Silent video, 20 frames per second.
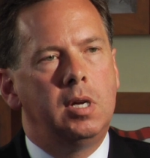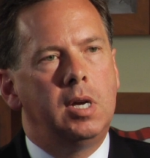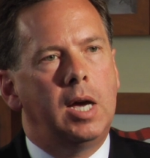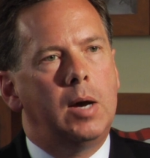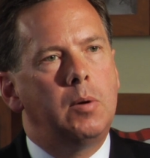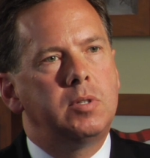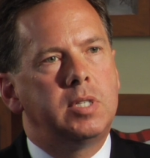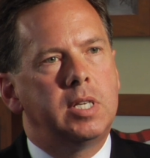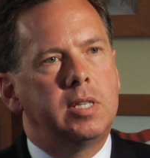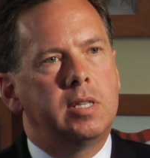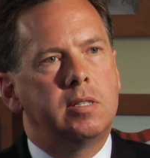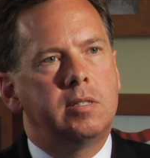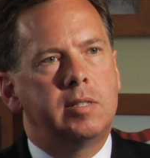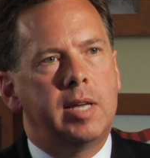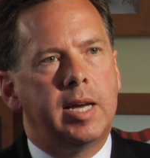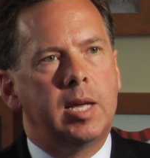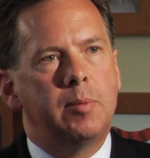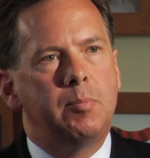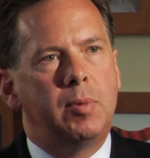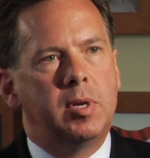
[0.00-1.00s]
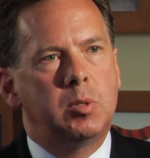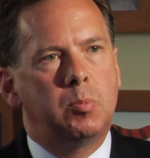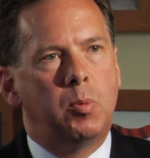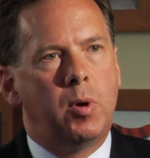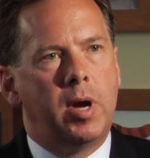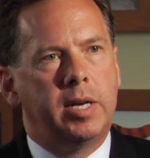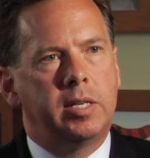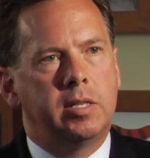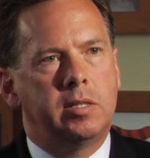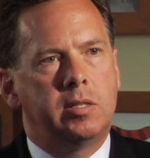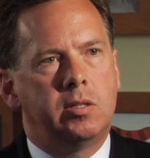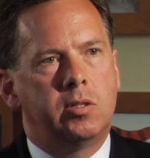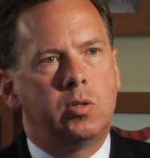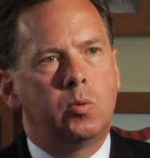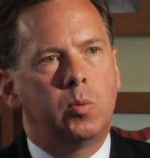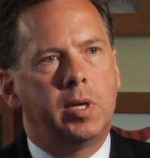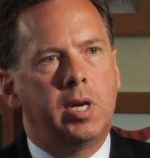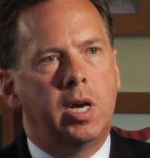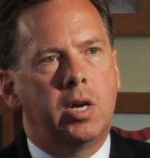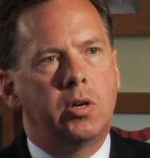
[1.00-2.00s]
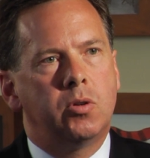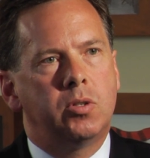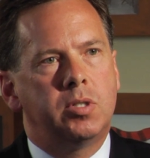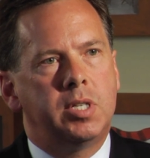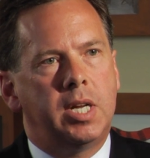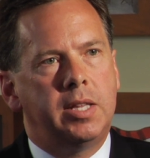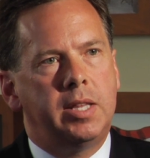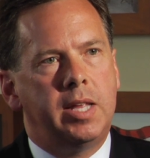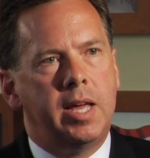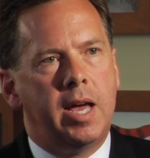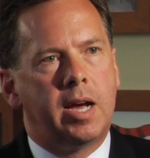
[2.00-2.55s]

I would say the second best practice is really understanding